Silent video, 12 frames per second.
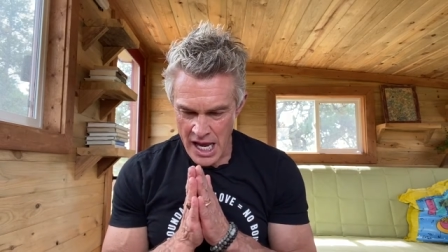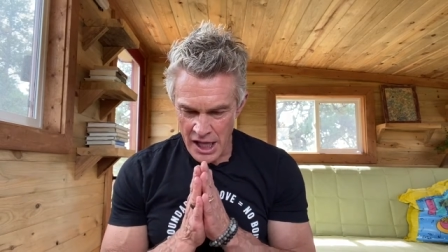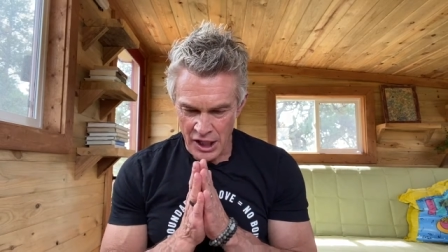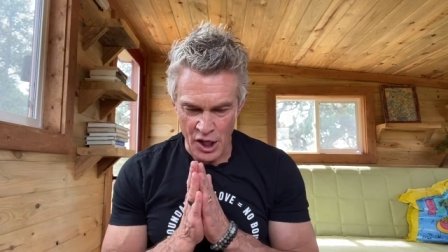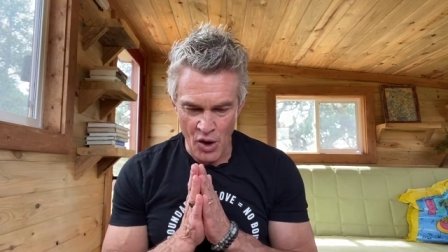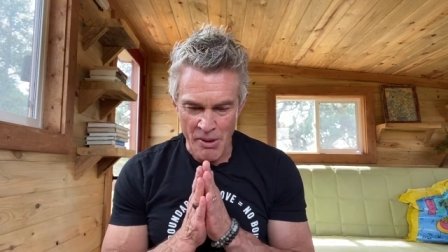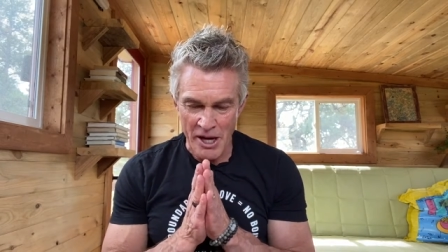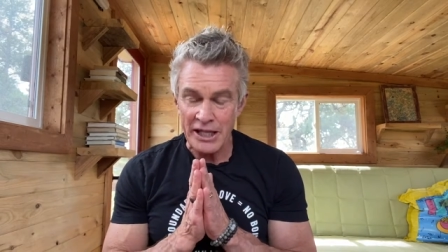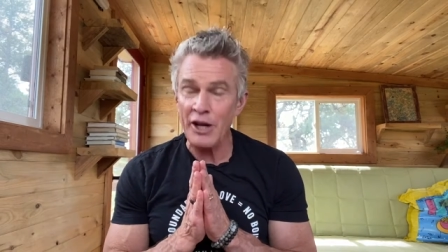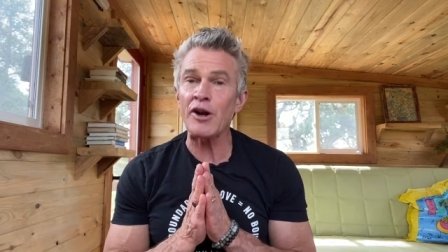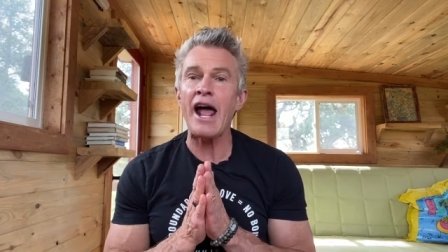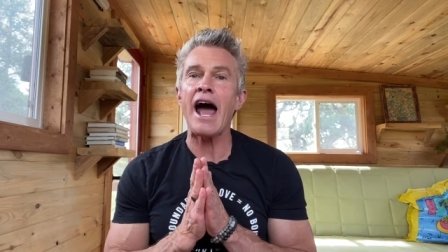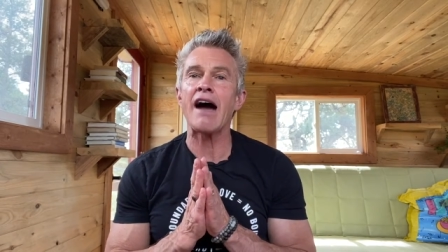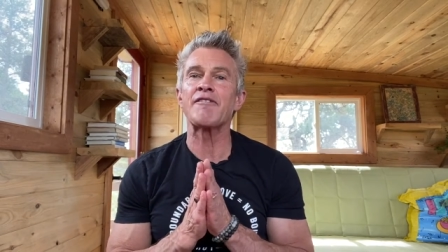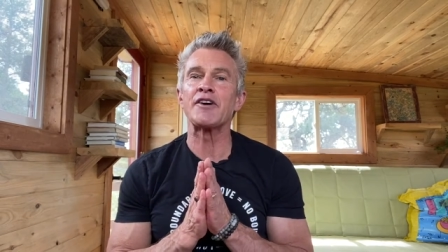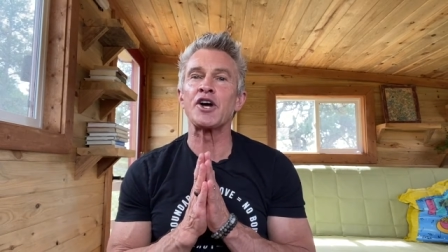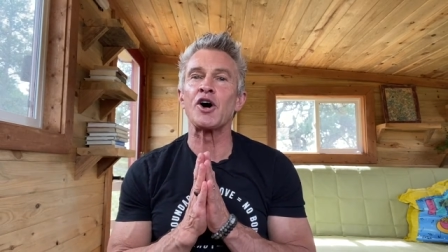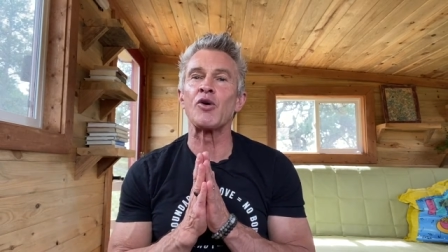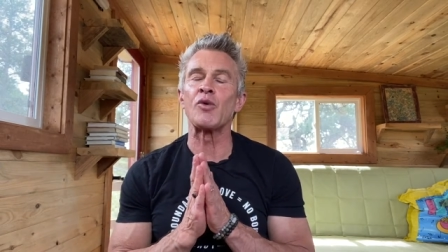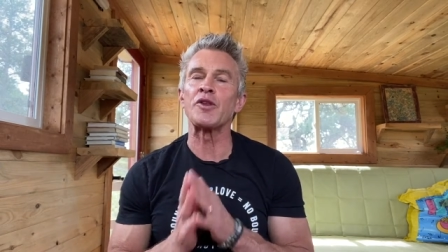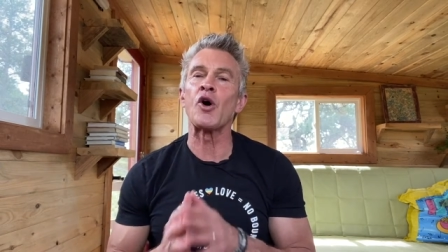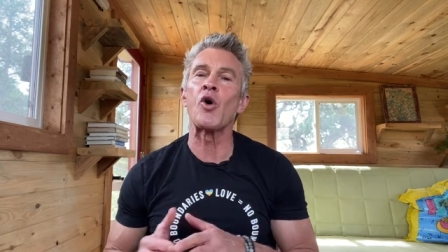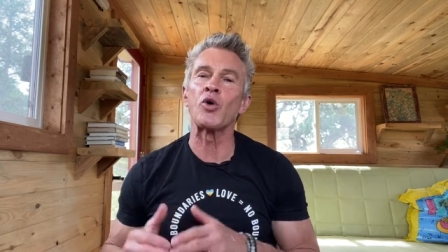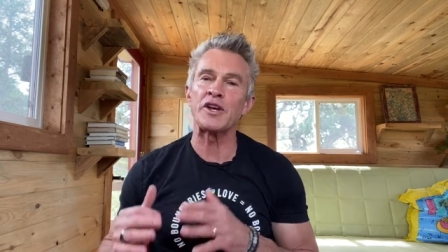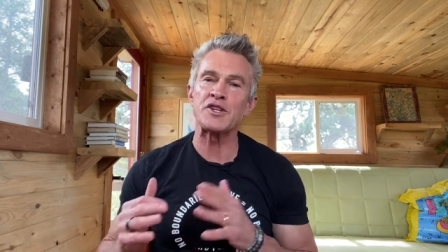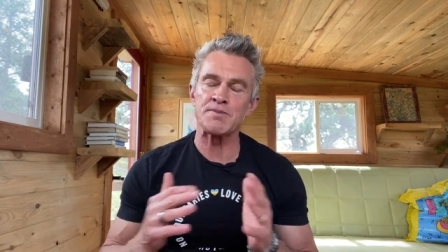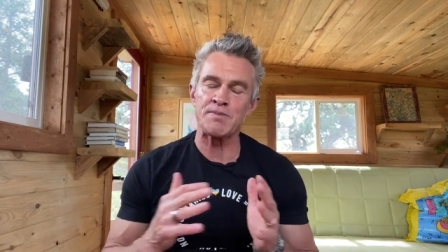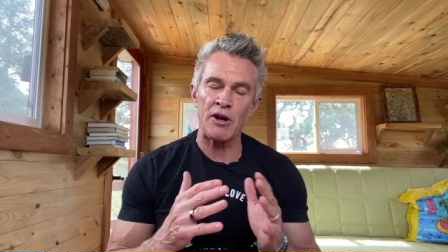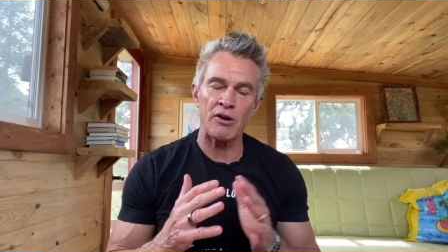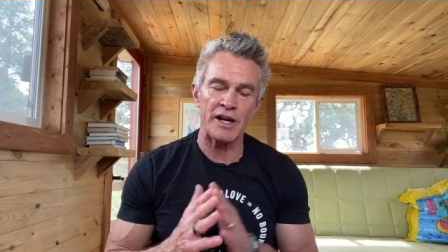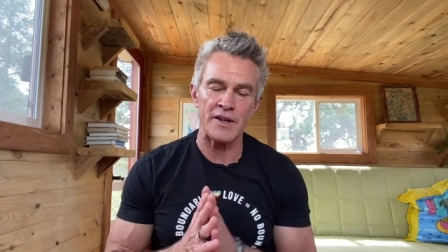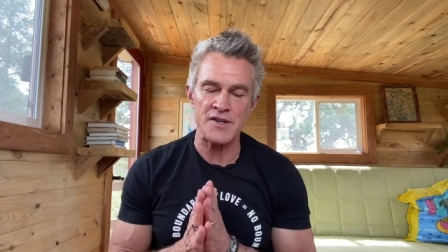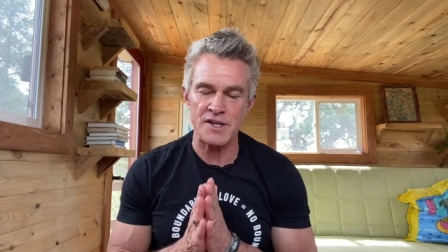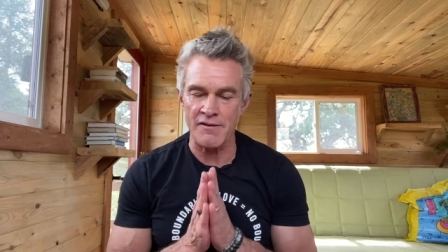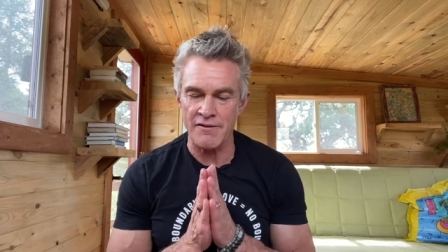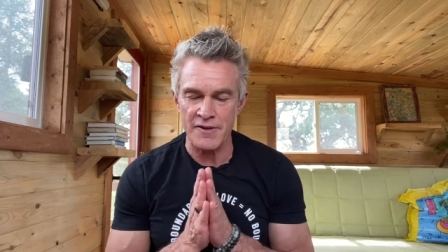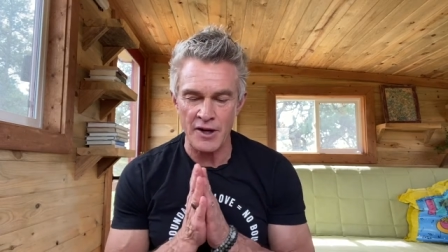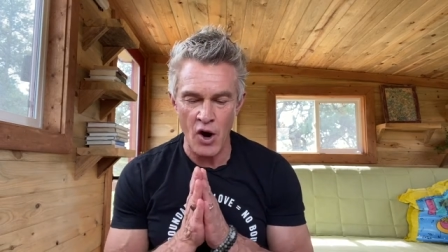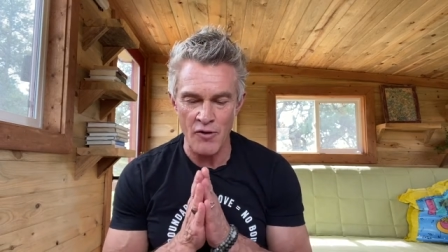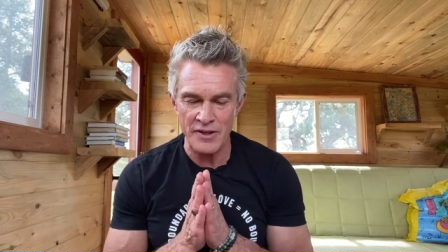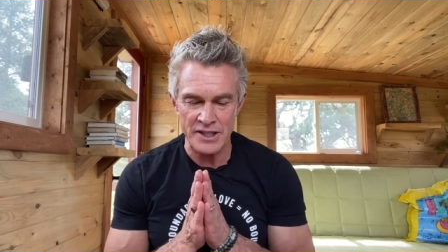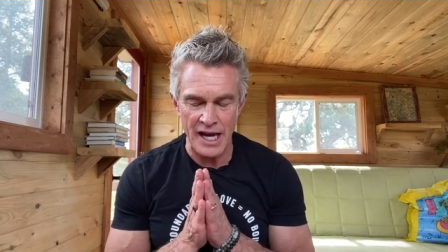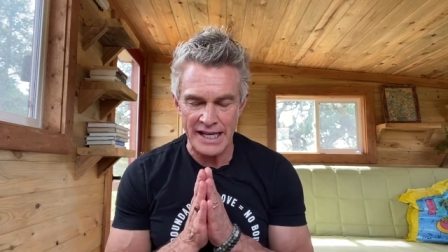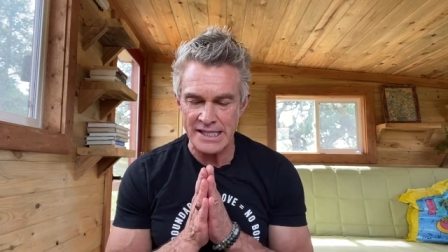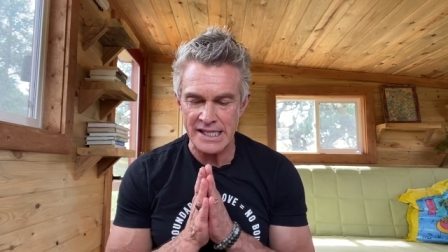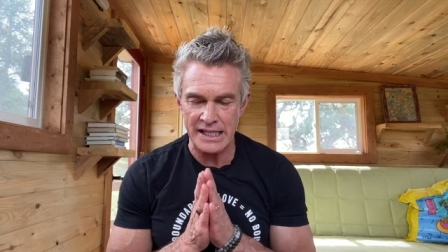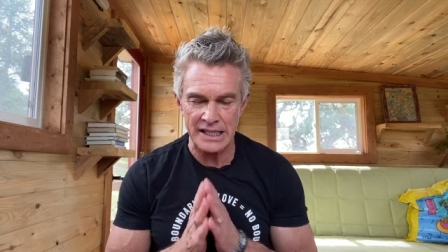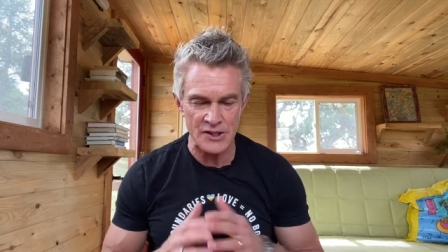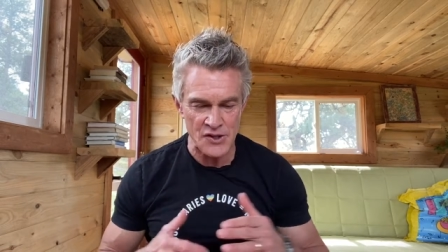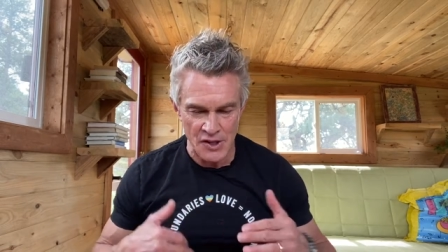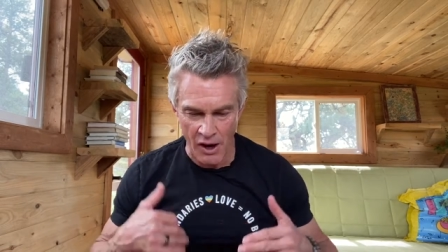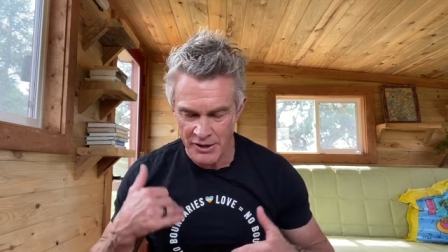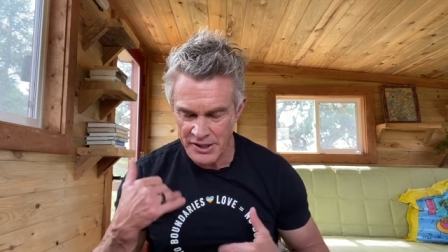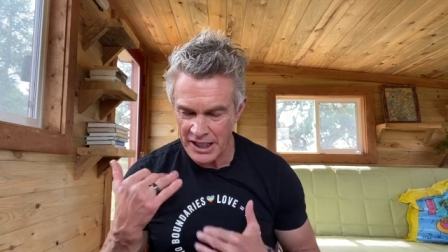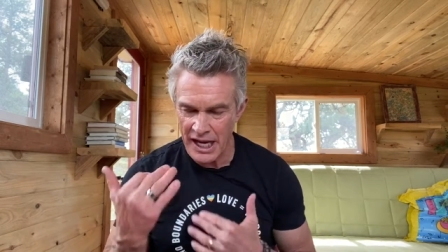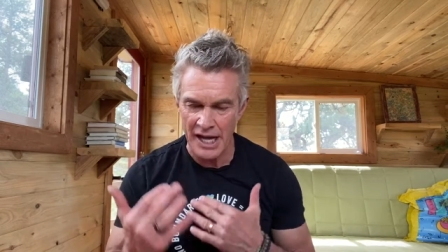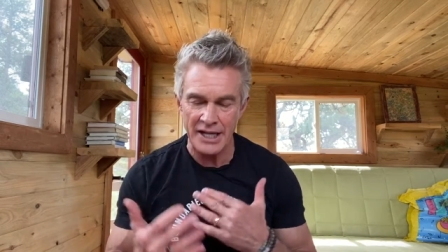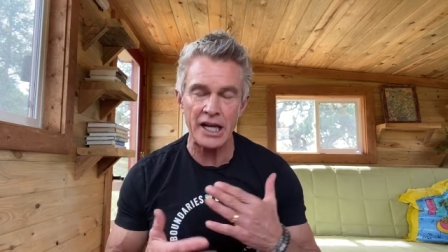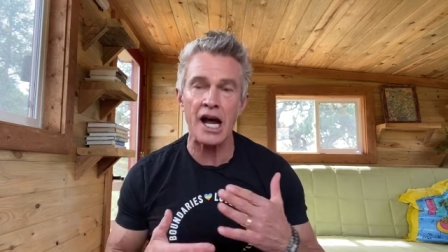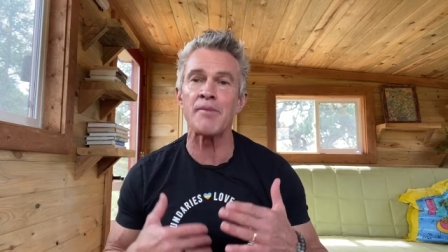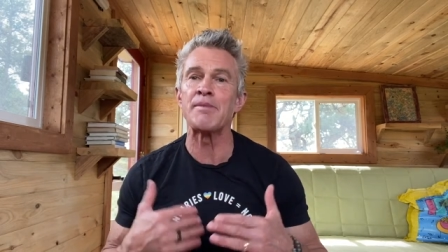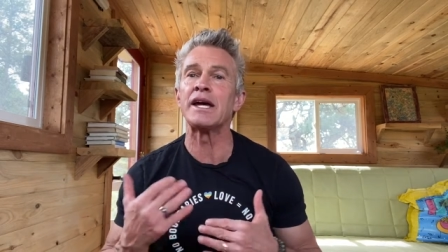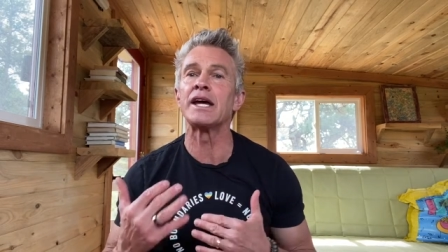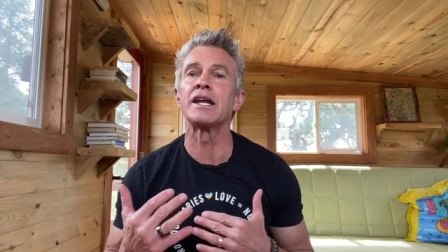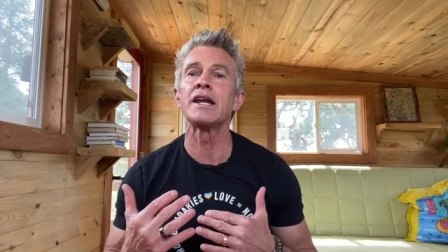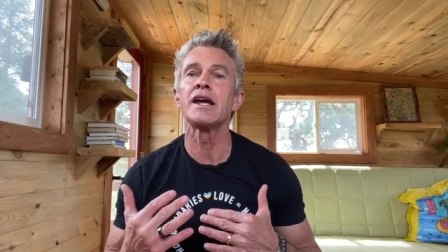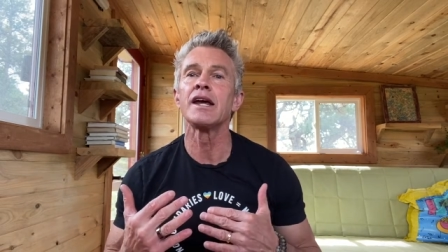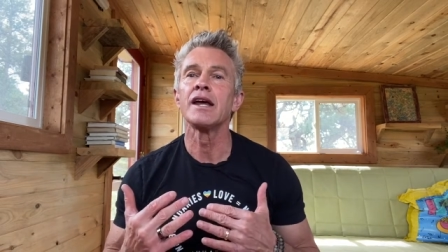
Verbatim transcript: You know, about a year and a half ago, when the whole experience of the COVID-19 started to kind of come in